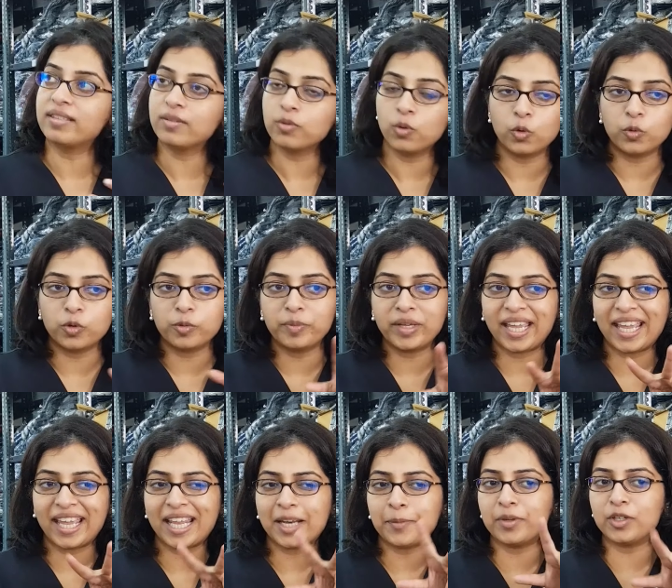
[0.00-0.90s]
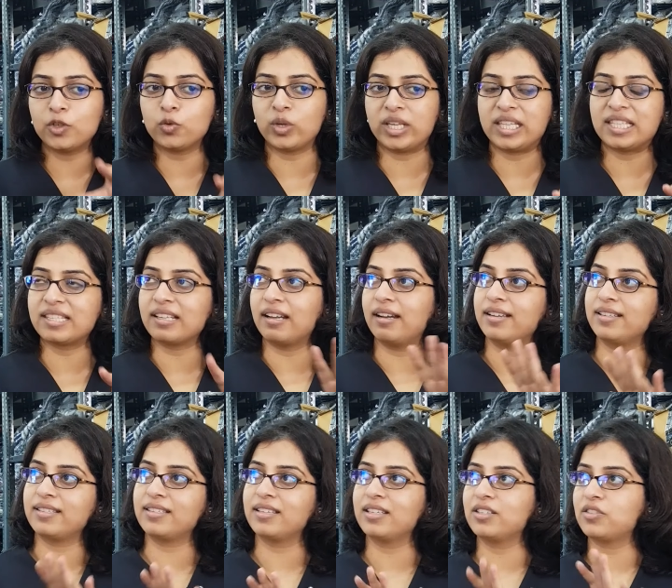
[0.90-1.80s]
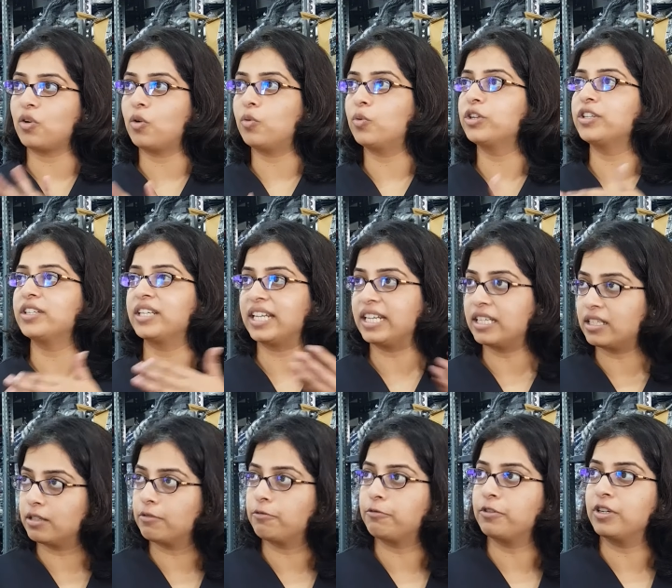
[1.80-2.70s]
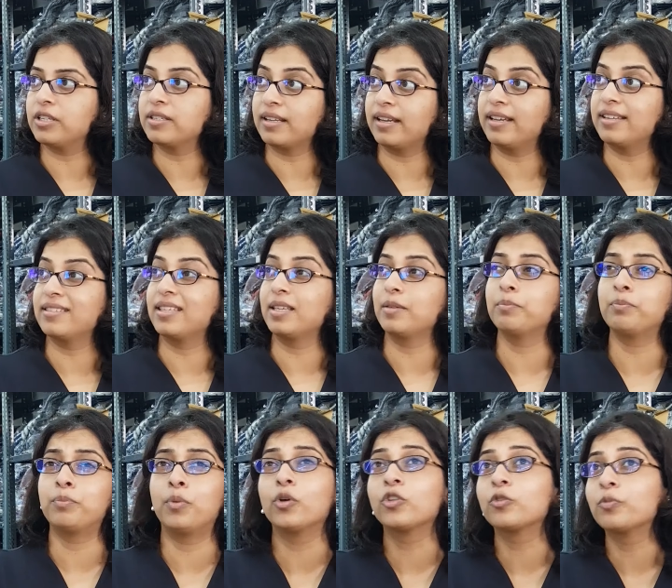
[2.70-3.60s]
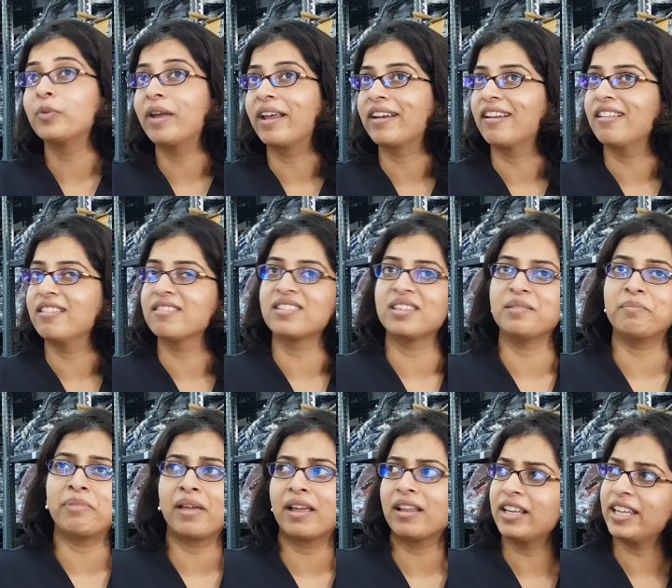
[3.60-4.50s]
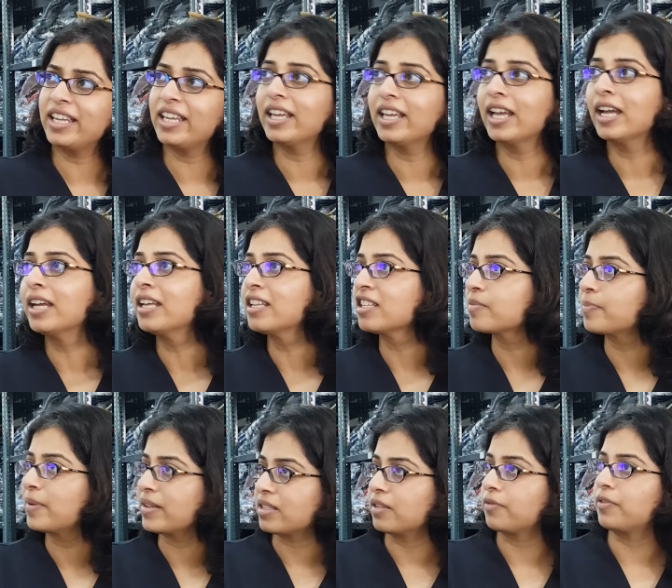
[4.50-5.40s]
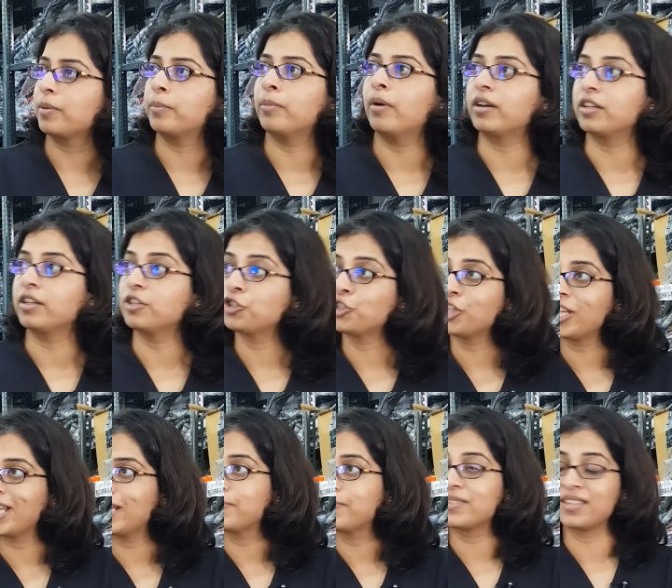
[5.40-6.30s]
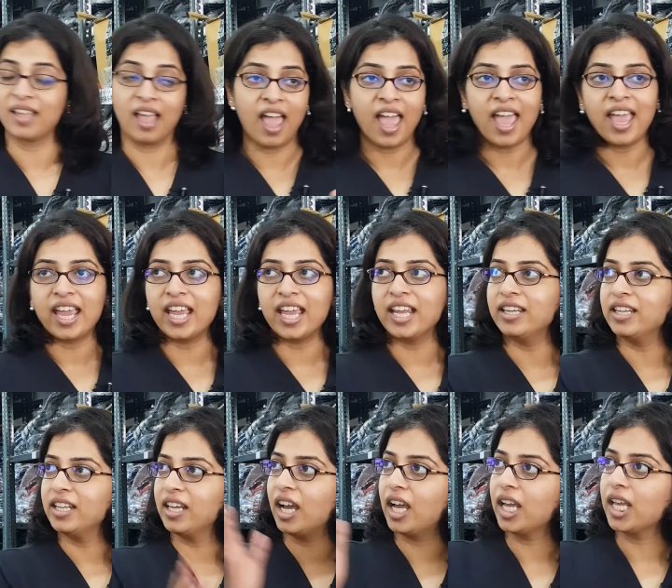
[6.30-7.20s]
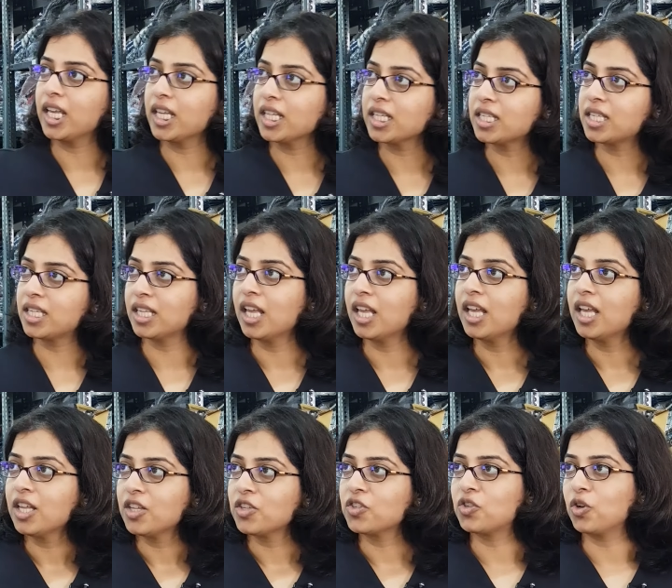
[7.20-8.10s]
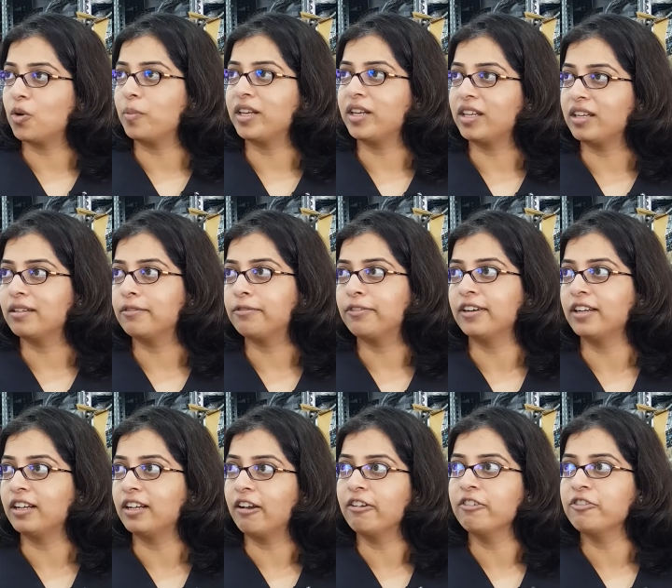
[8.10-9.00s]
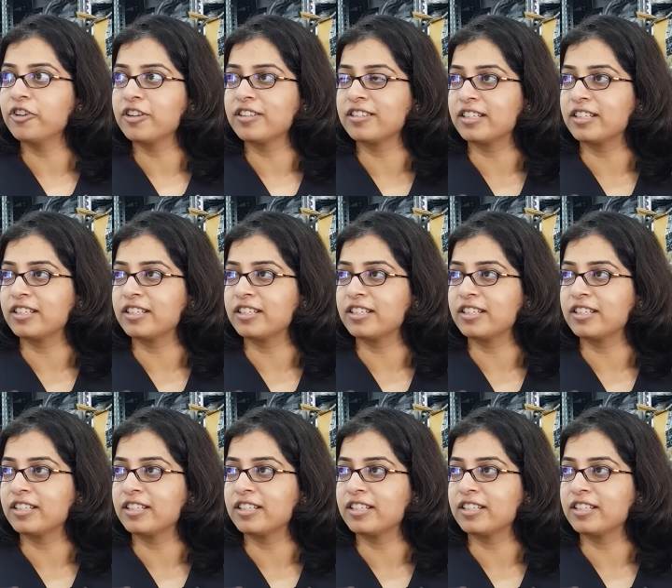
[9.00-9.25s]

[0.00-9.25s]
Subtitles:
would be in between sizes or would need different sizing, post-pregnancy belly, specific body shapes. India is so many different countries in